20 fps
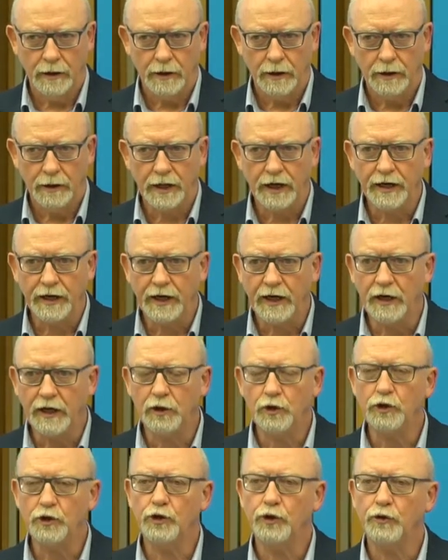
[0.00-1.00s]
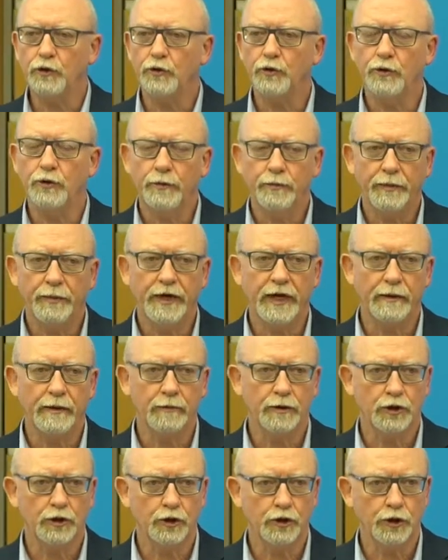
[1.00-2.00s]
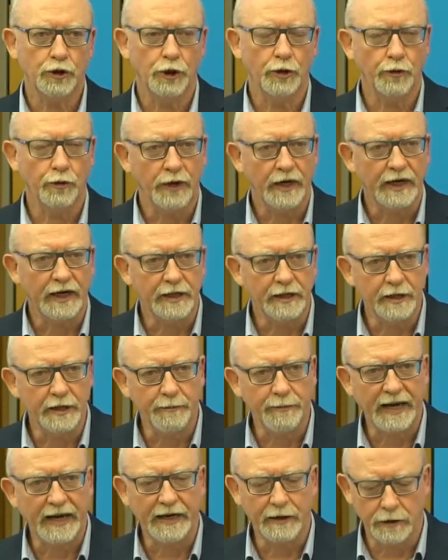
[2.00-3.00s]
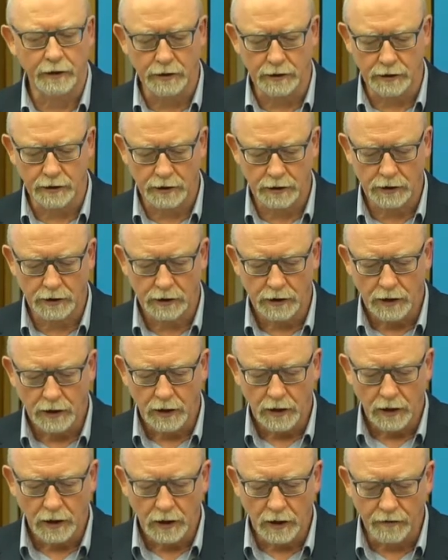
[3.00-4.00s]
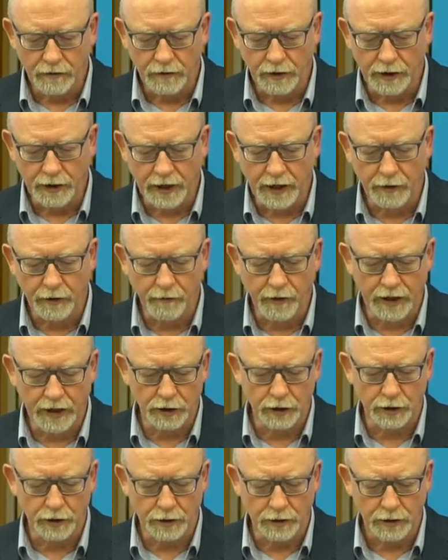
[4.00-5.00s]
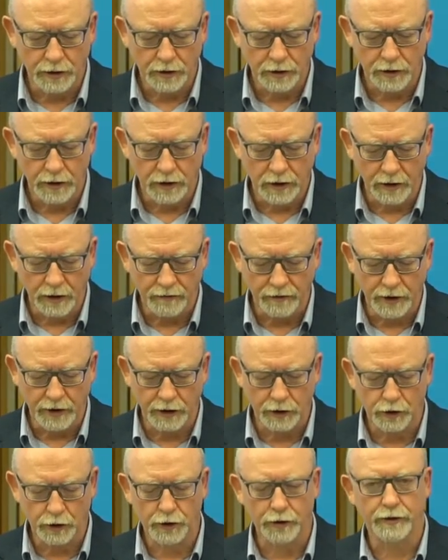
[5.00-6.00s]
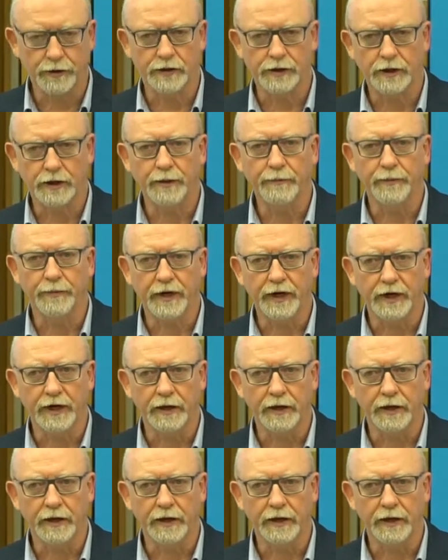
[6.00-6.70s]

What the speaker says: they need to be able to show independence of the direction of the insurance company.